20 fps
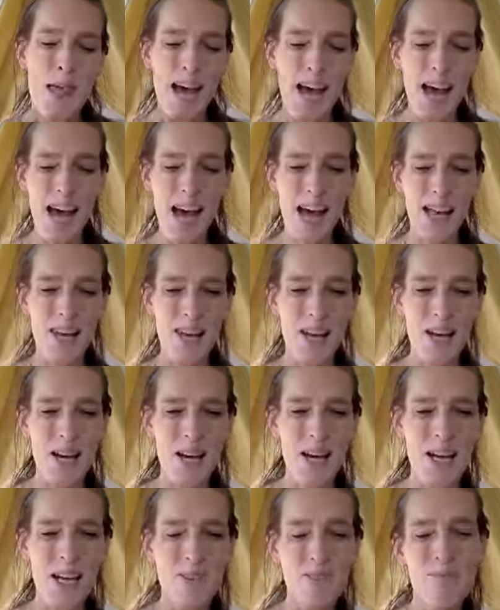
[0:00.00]
And
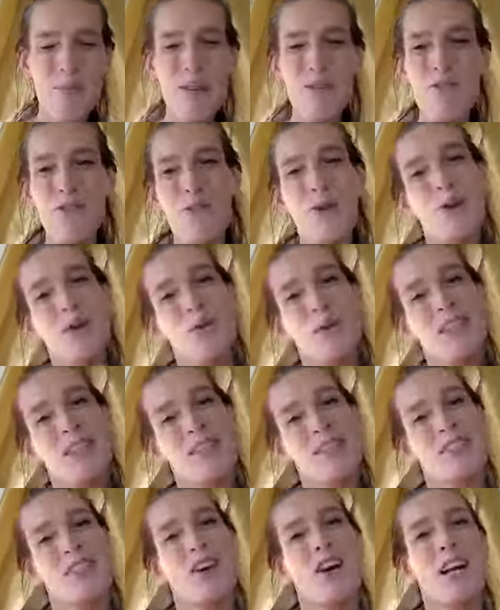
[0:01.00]
before we
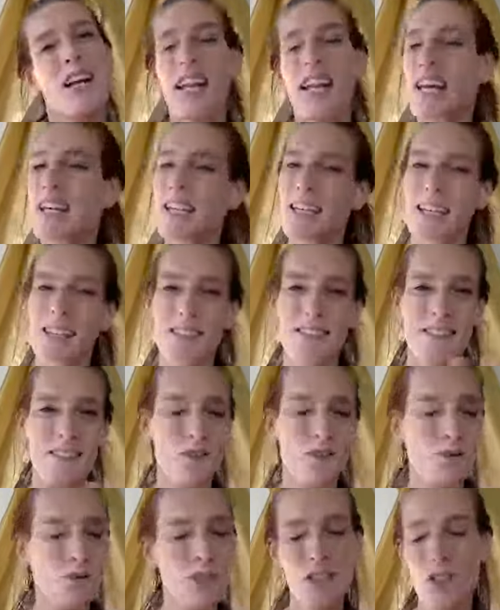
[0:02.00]
start, like
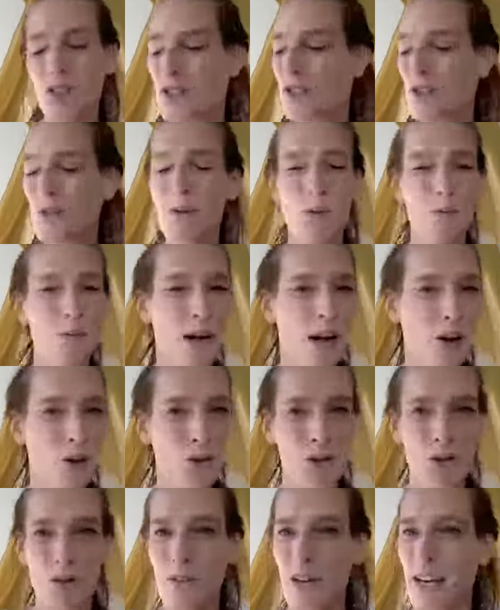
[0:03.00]
we just do a
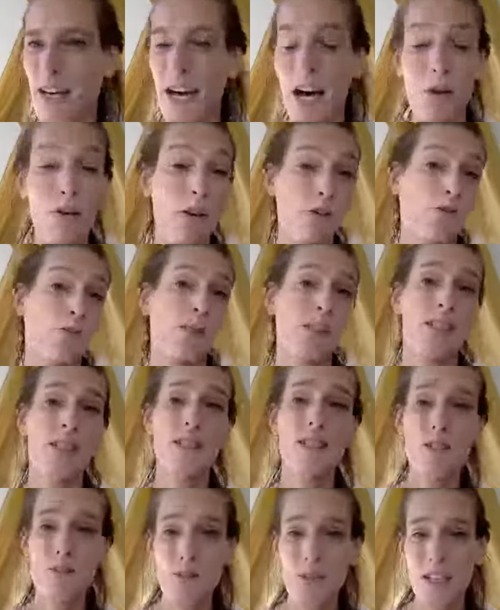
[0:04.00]
round of like how
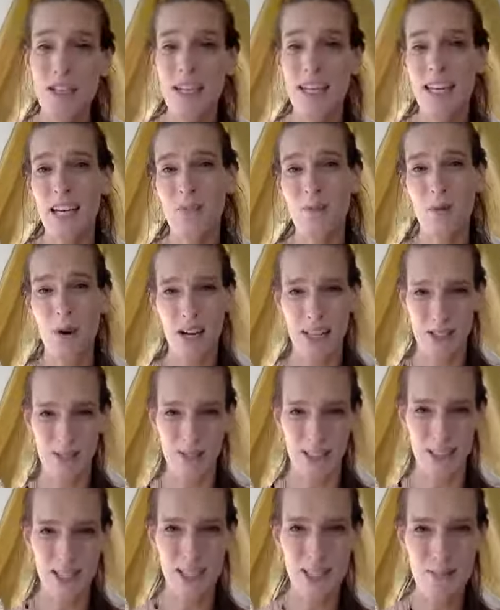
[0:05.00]
everybody's feeling and why they're
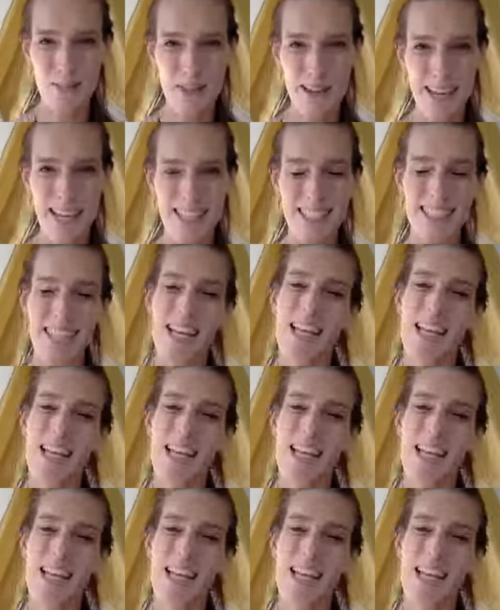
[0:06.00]
in the space.